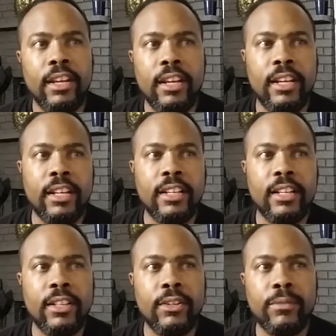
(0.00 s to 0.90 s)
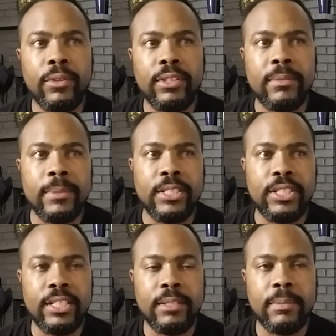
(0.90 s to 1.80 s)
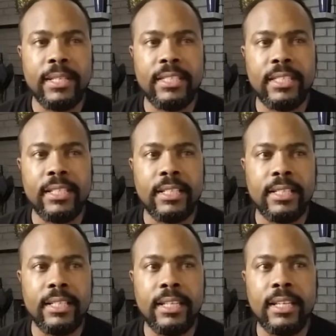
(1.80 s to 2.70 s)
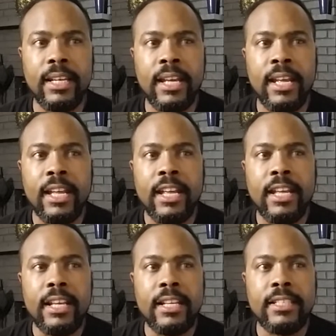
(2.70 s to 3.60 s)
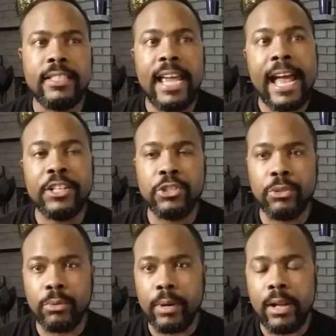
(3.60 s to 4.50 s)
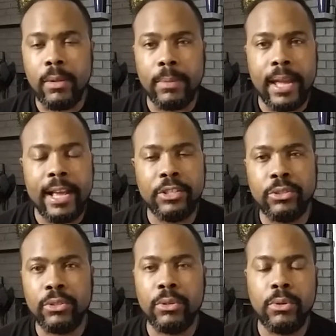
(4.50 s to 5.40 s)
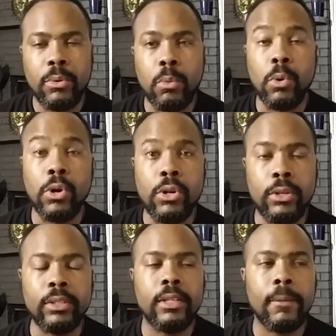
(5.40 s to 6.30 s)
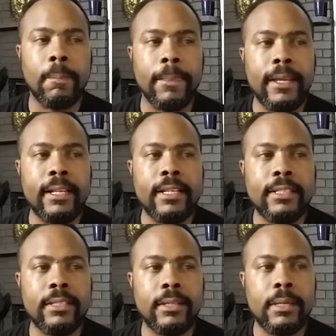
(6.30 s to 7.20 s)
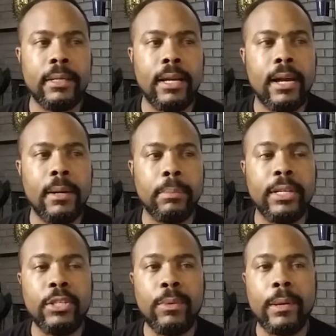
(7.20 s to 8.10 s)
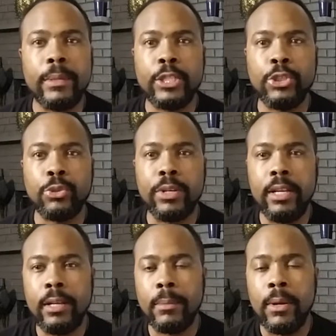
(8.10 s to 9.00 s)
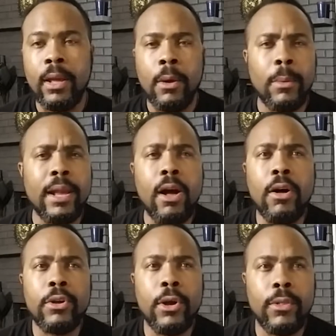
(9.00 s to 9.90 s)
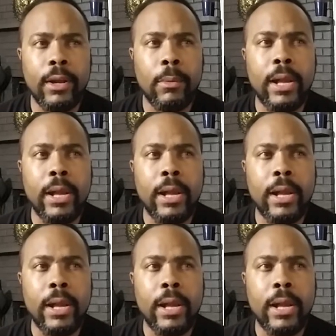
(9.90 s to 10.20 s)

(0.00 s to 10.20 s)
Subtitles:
And the fourth dimension basically is the astral realm, the astral world. It is the place where we dream. We all go there.